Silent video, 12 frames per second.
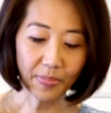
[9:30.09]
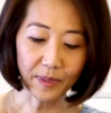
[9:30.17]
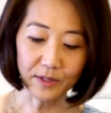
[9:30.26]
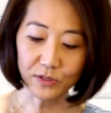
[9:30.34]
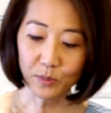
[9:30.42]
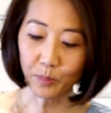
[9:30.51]

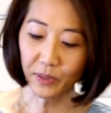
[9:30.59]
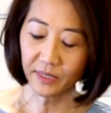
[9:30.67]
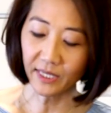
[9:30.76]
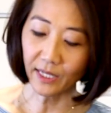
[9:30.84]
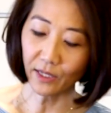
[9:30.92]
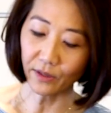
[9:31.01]
this
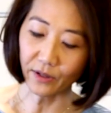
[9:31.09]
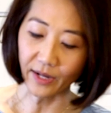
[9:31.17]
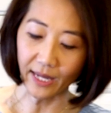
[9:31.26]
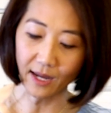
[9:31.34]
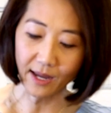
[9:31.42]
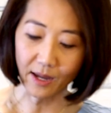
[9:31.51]
particular
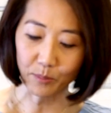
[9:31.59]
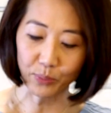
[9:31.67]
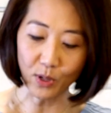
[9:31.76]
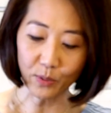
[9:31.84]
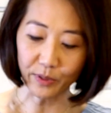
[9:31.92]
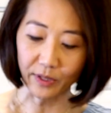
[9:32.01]

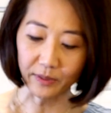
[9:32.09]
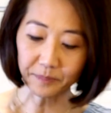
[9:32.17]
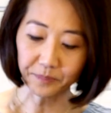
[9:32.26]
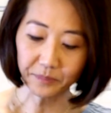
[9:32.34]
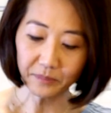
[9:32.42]
broker